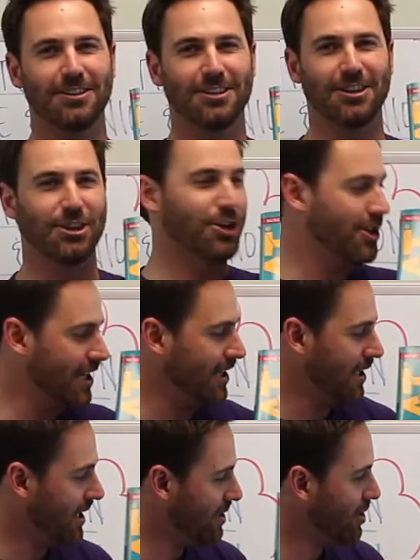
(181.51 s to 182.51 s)
It's the
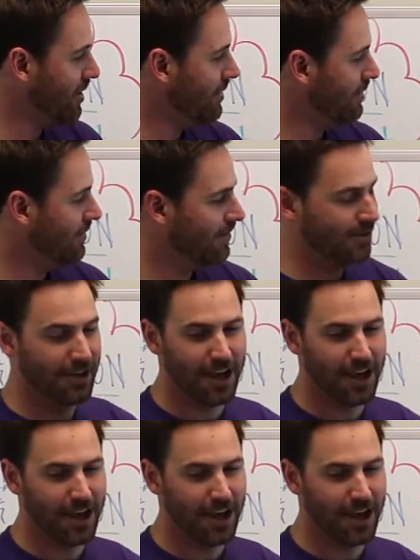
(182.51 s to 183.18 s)
thirteenth edition.